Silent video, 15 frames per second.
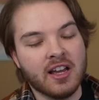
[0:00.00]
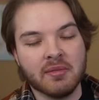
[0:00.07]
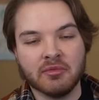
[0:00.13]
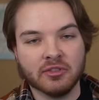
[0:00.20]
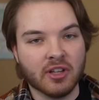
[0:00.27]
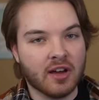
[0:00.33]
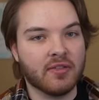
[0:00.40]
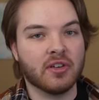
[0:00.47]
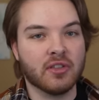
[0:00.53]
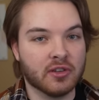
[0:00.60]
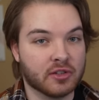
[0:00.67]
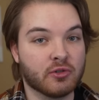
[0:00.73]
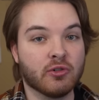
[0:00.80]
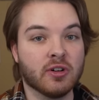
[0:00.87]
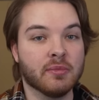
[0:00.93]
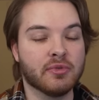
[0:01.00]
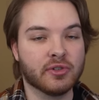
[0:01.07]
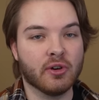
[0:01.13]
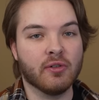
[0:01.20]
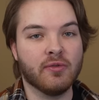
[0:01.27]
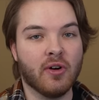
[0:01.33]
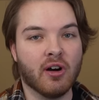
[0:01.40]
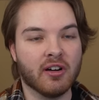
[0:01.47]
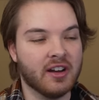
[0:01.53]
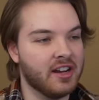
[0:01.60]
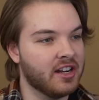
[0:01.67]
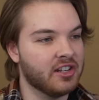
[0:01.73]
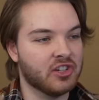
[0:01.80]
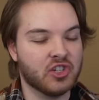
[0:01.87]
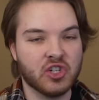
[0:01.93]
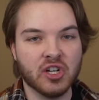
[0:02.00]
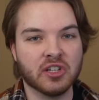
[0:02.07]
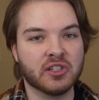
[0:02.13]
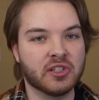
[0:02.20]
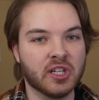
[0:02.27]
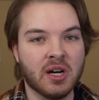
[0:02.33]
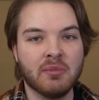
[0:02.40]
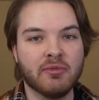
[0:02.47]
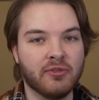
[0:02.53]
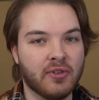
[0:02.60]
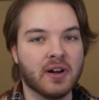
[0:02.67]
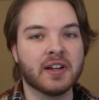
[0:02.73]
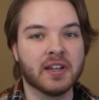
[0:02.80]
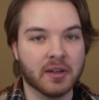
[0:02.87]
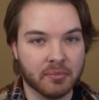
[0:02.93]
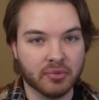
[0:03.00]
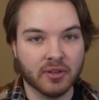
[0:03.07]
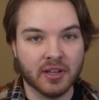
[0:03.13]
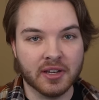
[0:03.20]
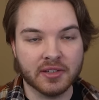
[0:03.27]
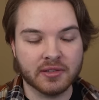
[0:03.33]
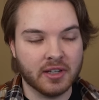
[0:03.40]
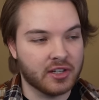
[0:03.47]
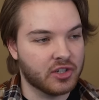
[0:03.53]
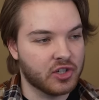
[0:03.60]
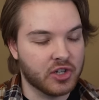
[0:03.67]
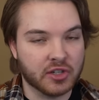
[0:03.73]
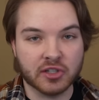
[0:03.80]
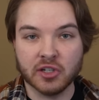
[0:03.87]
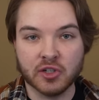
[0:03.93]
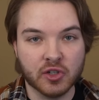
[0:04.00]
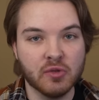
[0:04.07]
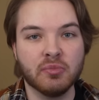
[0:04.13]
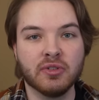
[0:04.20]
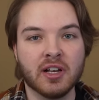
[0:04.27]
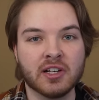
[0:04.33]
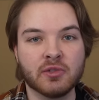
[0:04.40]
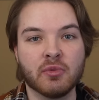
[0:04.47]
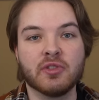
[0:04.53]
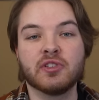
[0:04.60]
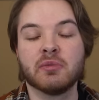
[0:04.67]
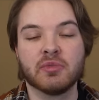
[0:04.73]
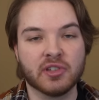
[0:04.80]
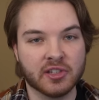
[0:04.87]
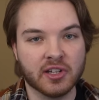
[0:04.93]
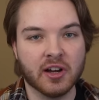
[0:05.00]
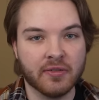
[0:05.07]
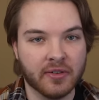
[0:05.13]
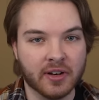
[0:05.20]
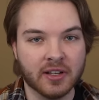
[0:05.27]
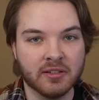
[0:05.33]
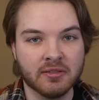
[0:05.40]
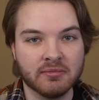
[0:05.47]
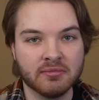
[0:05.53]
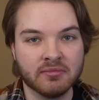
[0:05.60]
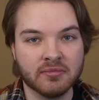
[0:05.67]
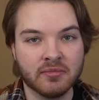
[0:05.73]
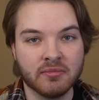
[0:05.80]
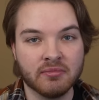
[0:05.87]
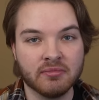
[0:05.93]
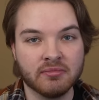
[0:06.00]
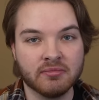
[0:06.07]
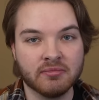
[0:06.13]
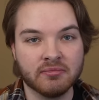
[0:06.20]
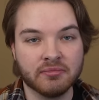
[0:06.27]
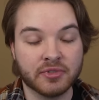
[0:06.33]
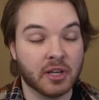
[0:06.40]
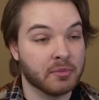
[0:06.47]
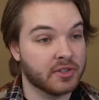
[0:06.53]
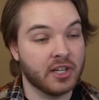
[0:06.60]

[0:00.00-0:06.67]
am loving this crib so far. It is just some fucking place. It's just a duplex with some stuff in it. Some